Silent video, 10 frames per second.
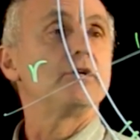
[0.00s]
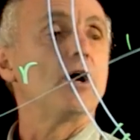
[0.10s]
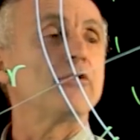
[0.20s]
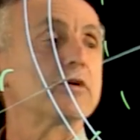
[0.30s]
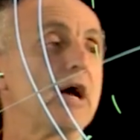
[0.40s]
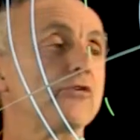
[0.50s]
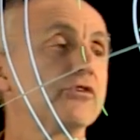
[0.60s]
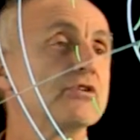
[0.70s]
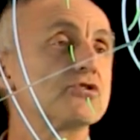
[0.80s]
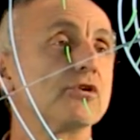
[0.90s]
another
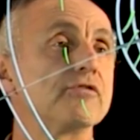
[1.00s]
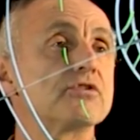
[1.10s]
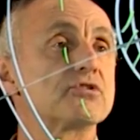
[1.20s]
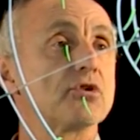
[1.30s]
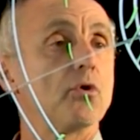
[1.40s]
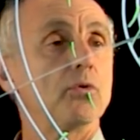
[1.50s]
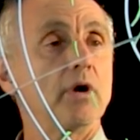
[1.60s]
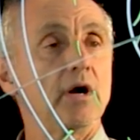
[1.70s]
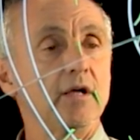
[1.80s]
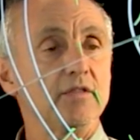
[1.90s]
Gaussian surface.
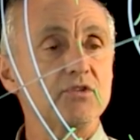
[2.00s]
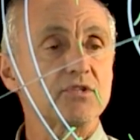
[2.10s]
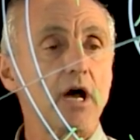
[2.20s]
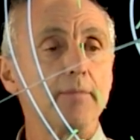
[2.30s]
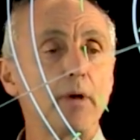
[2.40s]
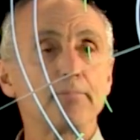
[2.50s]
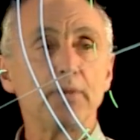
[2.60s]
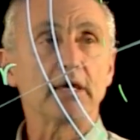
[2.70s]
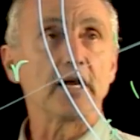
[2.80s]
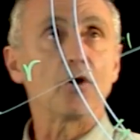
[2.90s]
So this time I'm
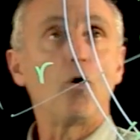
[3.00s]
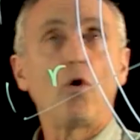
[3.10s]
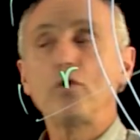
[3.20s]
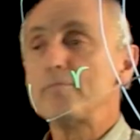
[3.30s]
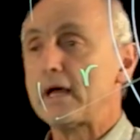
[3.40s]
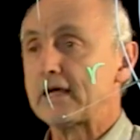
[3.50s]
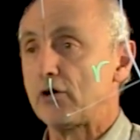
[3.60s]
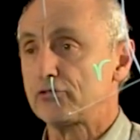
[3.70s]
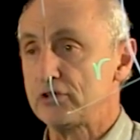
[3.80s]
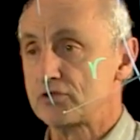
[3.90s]
picking all of my
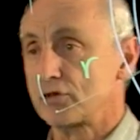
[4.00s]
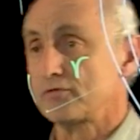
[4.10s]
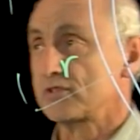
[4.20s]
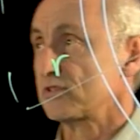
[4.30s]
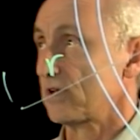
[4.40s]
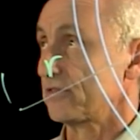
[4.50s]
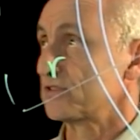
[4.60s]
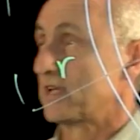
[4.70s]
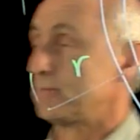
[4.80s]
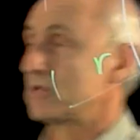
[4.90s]
Gaussian surfaces on
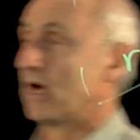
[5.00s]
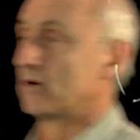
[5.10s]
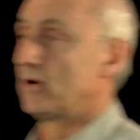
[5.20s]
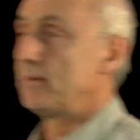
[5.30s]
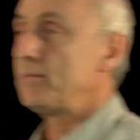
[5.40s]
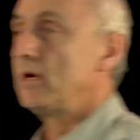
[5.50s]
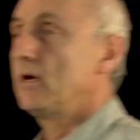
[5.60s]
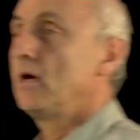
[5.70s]
the same diagram.